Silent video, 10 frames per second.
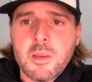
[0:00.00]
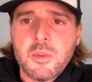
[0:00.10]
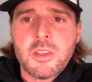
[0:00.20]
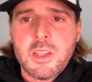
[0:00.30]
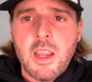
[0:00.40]
I'm
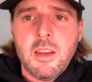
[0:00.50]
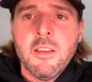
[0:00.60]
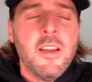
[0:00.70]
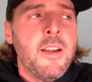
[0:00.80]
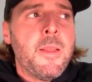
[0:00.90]
just saying
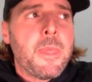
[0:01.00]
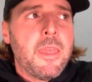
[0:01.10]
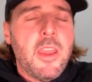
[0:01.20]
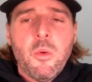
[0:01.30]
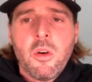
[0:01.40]

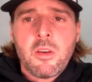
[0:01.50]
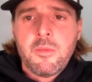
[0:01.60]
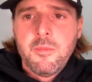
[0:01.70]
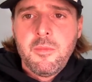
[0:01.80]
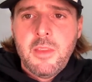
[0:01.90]
they were
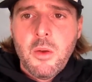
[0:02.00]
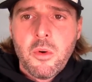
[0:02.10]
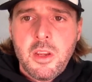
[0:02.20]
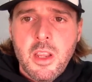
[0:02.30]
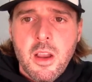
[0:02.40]

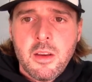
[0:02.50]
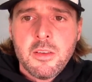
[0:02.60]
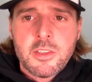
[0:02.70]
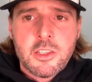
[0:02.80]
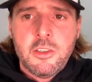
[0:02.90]
young,
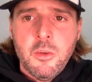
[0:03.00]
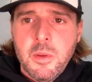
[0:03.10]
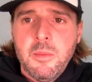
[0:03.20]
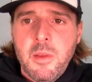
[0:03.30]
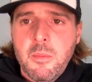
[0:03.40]

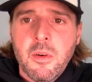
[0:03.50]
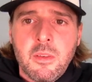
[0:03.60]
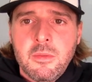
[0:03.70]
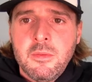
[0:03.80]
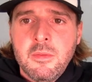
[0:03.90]
stupid people,
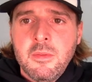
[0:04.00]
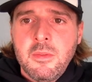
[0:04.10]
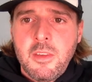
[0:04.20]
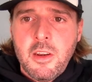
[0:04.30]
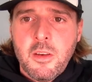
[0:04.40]

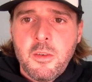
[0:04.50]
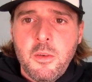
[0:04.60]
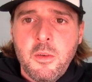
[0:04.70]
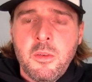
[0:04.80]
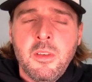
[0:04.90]

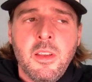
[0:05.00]
who